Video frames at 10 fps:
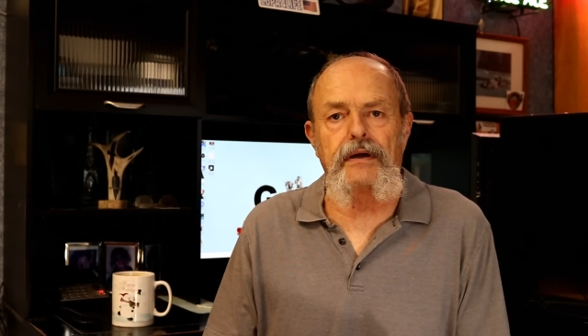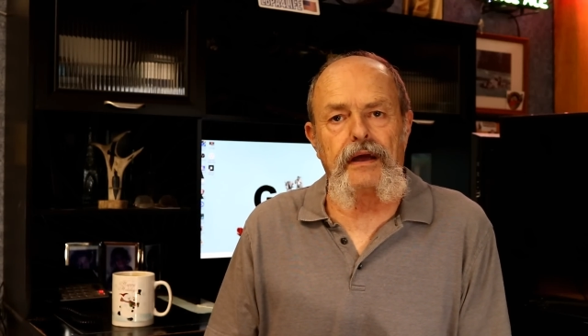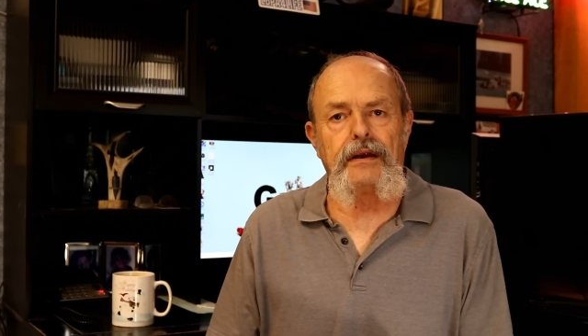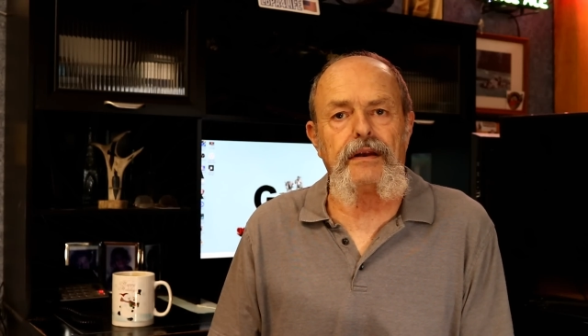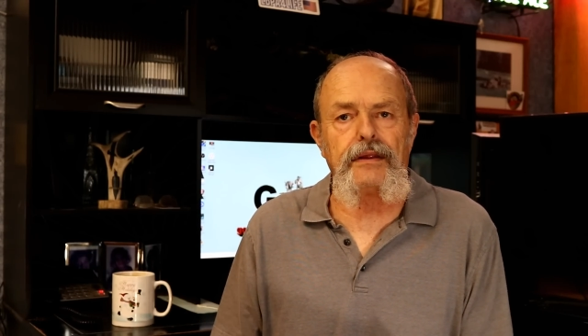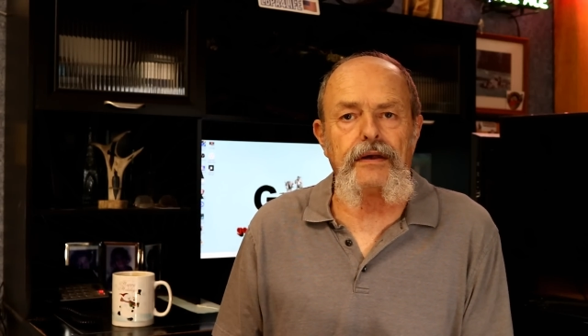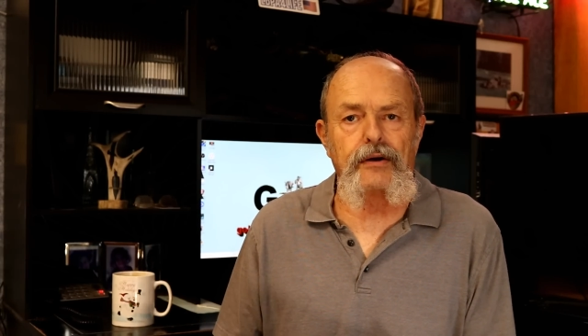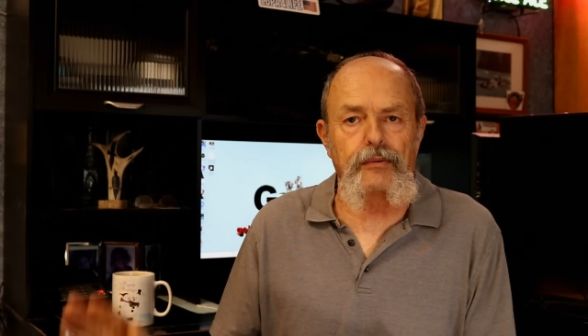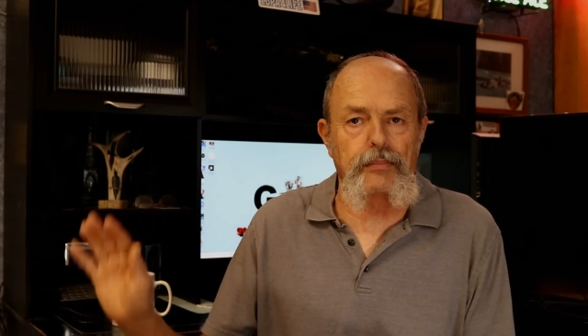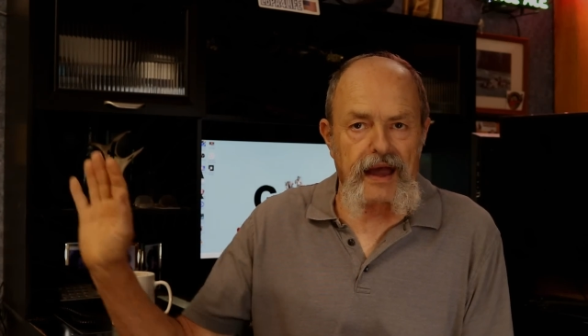end of the
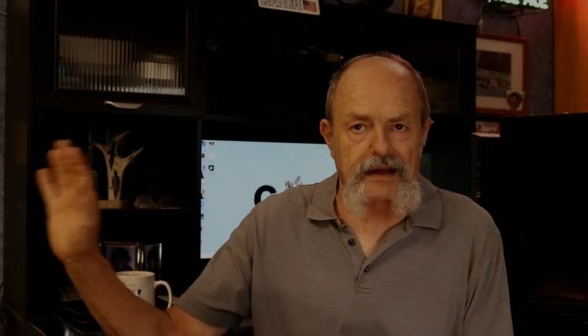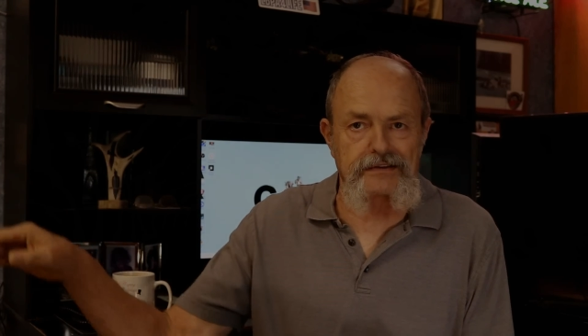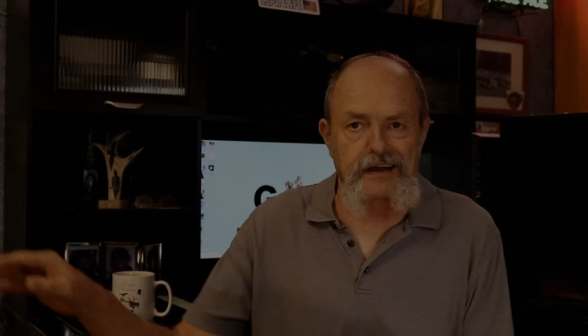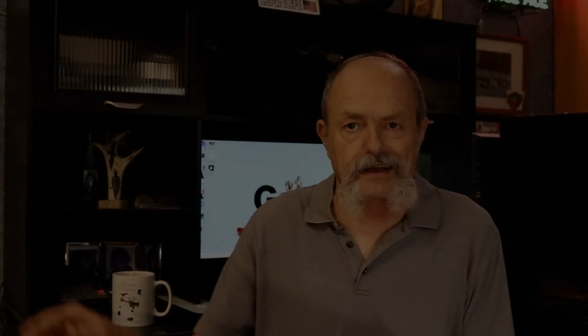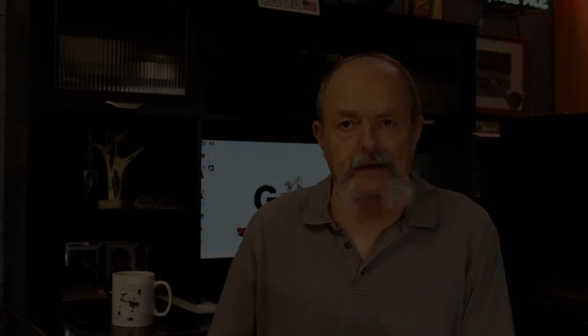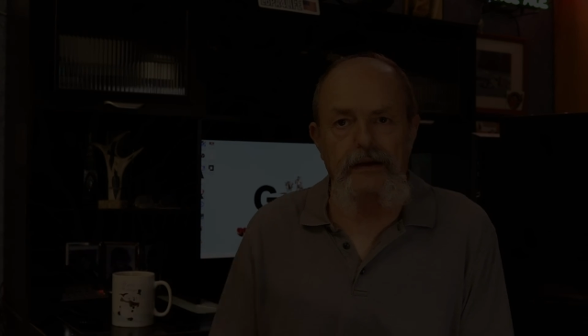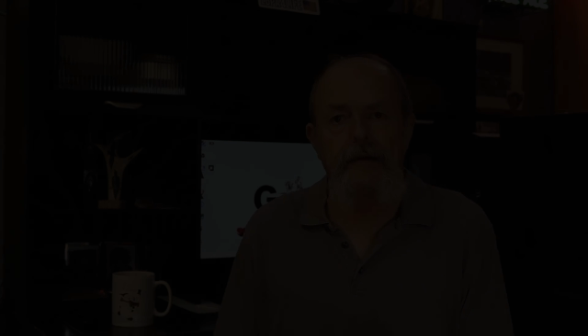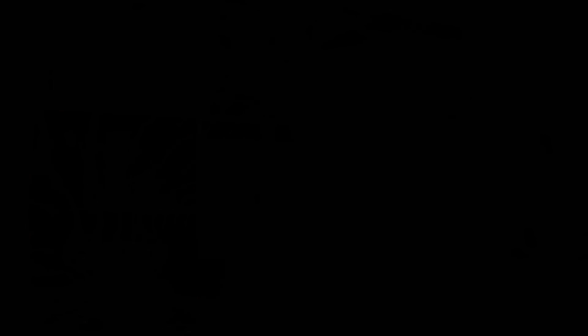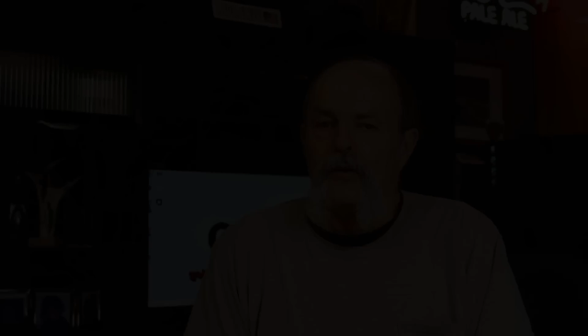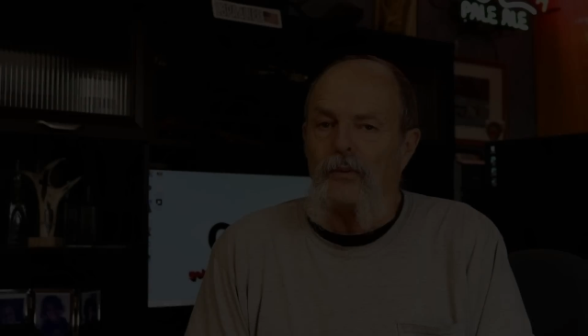year black sand.
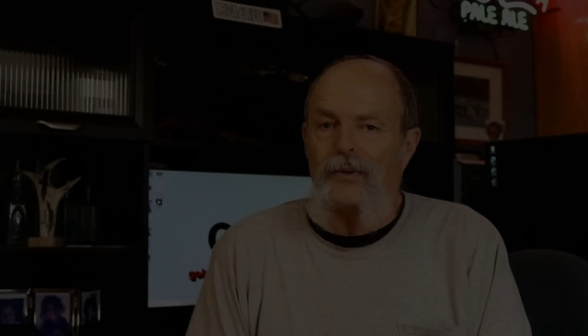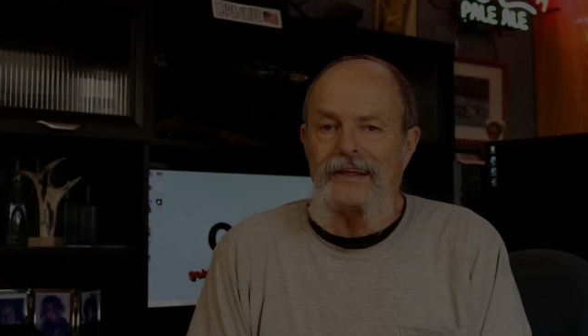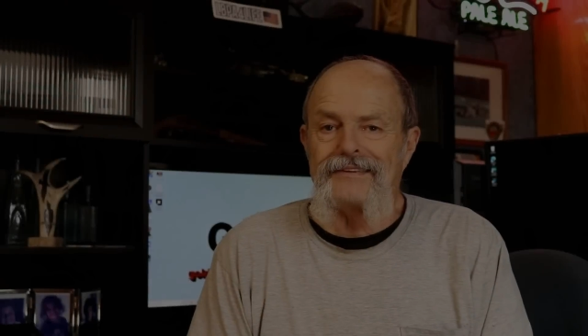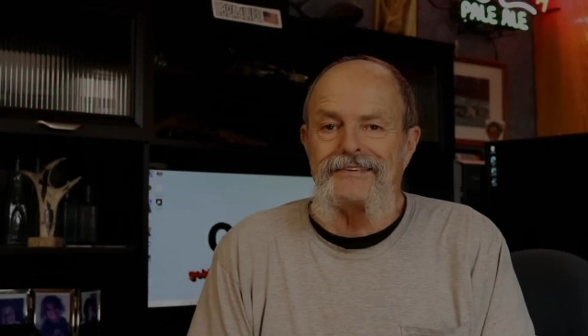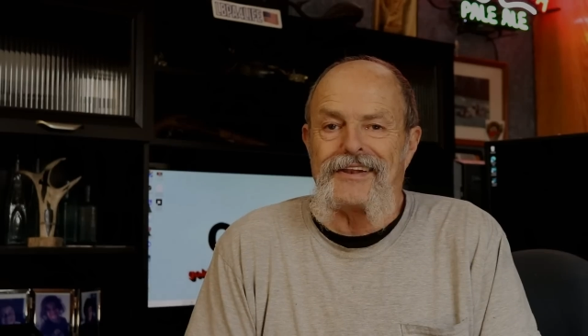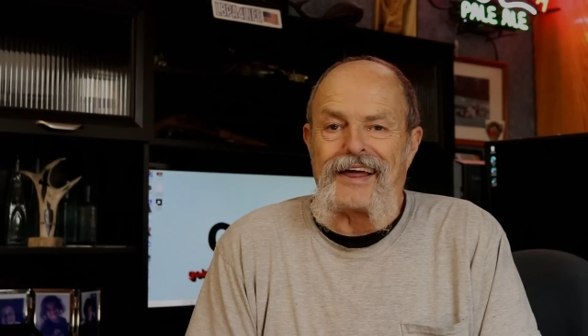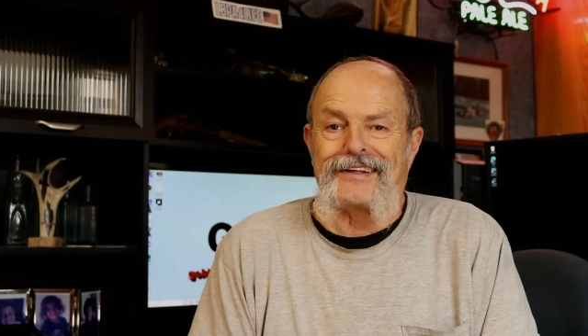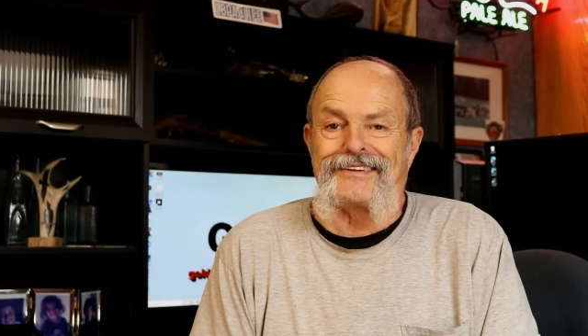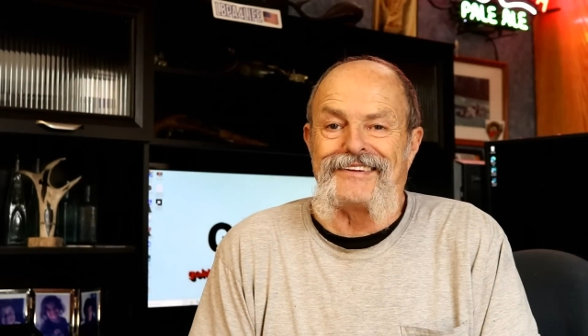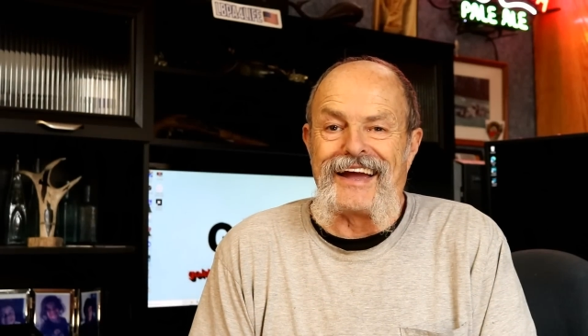Well, it's the
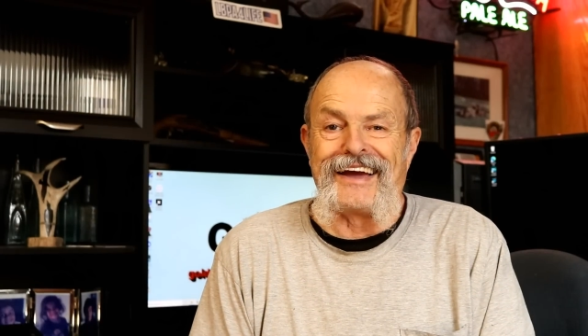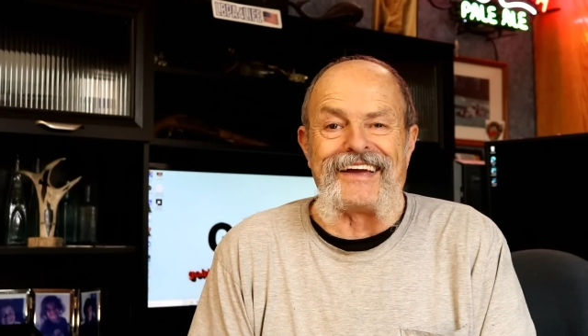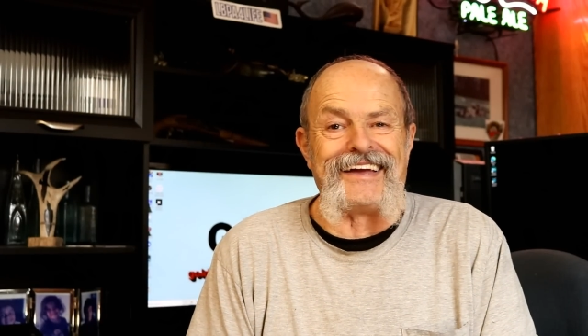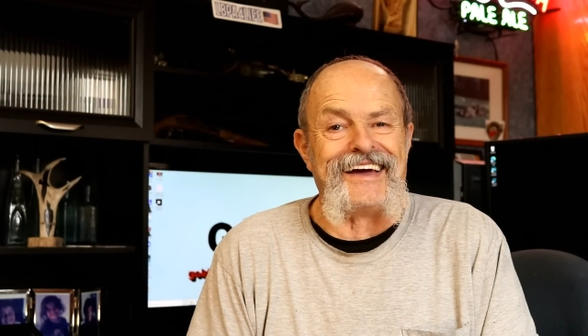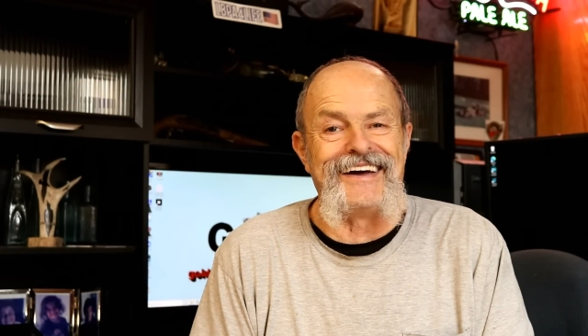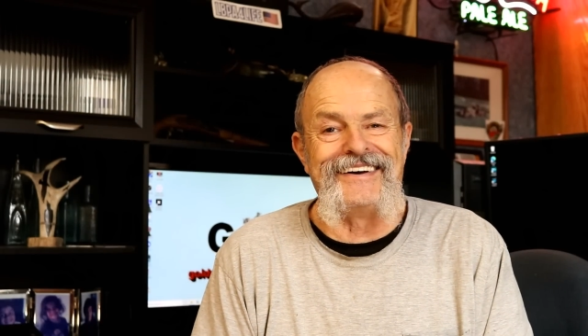next day.